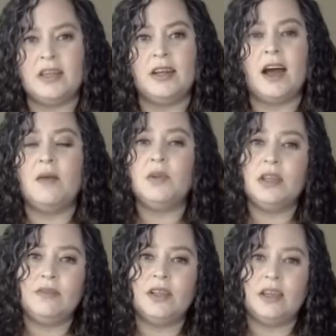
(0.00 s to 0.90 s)
and I will
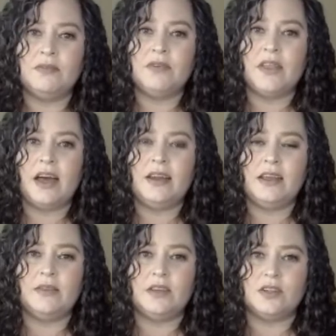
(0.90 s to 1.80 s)
leave a link for that
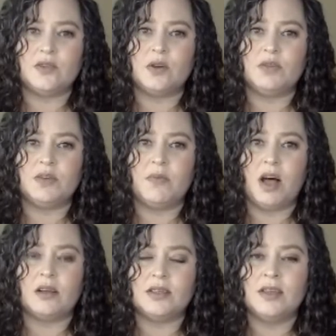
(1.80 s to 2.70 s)
in the description
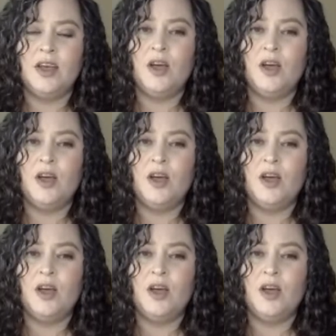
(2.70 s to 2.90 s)
box